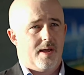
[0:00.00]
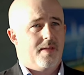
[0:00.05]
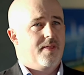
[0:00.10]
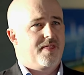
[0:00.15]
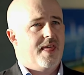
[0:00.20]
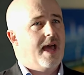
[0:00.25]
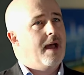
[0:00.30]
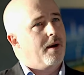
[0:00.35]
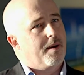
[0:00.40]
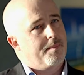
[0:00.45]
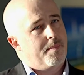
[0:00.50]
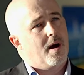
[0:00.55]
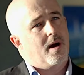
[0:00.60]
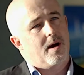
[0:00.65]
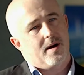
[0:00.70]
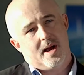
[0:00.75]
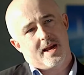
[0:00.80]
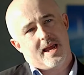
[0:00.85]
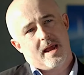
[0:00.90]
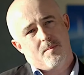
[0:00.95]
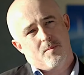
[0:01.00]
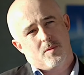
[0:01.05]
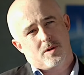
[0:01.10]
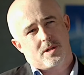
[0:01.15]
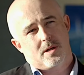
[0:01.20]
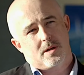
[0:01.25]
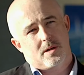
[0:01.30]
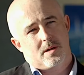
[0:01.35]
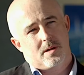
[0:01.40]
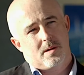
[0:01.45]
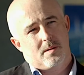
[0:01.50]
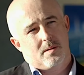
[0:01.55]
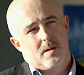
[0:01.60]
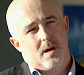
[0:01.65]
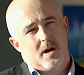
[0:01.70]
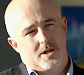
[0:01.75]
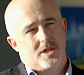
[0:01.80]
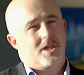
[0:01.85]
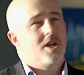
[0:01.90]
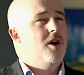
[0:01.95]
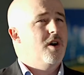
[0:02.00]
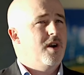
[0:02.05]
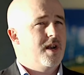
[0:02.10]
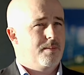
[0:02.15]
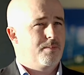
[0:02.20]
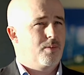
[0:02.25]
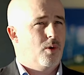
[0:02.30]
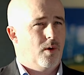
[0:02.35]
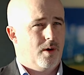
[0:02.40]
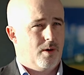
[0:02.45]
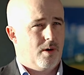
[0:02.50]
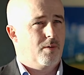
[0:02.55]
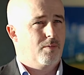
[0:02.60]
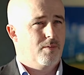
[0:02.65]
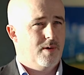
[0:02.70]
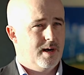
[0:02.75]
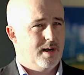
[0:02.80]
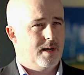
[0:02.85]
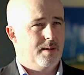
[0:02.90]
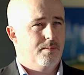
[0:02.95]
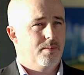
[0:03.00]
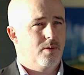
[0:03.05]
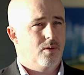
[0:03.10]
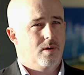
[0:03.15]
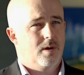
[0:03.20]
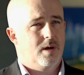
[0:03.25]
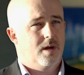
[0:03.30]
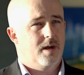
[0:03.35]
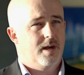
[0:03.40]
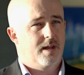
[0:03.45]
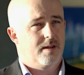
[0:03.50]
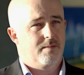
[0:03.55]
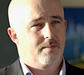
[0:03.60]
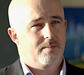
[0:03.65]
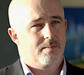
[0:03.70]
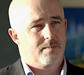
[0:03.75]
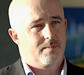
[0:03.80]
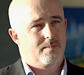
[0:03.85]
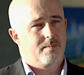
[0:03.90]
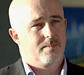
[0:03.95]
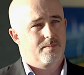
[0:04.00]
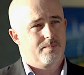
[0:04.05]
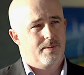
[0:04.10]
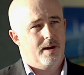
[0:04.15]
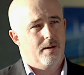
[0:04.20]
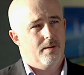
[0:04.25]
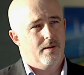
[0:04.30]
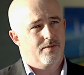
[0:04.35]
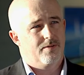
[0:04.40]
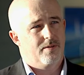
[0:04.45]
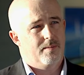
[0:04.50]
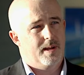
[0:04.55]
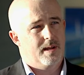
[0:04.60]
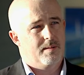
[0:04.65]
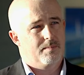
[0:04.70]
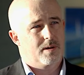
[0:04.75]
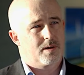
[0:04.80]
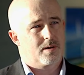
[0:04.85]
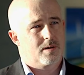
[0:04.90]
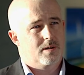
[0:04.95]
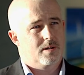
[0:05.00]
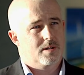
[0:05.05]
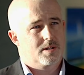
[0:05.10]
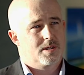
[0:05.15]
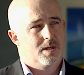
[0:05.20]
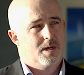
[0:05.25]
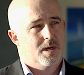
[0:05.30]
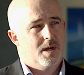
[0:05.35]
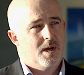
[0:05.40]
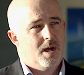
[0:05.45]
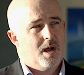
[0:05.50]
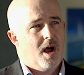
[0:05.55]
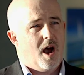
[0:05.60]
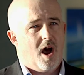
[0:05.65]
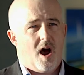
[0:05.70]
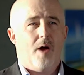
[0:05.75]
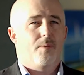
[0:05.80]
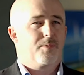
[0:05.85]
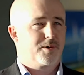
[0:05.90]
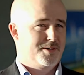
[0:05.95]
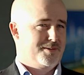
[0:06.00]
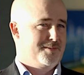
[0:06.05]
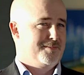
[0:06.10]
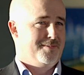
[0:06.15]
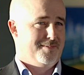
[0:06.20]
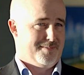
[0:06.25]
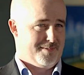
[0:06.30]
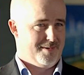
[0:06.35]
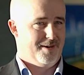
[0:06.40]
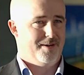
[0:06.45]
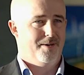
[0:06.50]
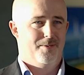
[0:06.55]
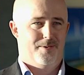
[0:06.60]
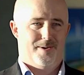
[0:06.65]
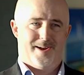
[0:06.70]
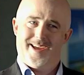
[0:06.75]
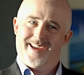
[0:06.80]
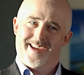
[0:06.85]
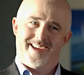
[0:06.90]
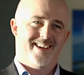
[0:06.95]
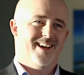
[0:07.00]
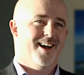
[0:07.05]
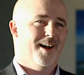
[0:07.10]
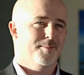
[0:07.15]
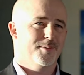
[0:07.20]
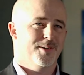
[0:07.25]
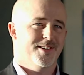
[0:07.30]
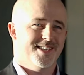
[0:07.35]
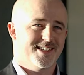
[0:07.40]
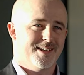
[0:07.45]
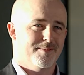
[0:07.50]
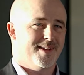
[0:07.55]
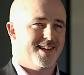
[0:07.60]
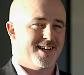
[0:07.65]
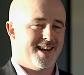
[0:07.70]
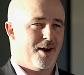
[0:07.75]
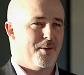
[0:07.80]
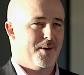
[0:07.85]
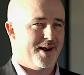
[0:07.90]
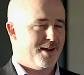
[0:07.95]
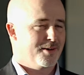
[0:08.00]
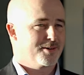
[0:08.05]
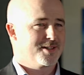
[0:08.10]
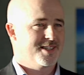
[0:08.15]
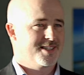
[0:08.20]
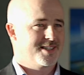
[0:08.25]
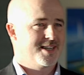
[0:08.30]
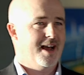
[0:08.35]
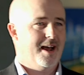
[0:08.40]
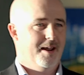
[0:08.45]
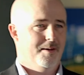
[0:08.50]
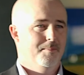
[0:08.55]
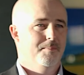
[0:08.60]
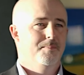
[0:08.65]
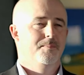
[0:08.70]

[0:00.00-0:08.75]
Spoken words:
that part, again, was a turning point, a really important learning period for me, because I was kind of, hey, I'm doing something no one else has done.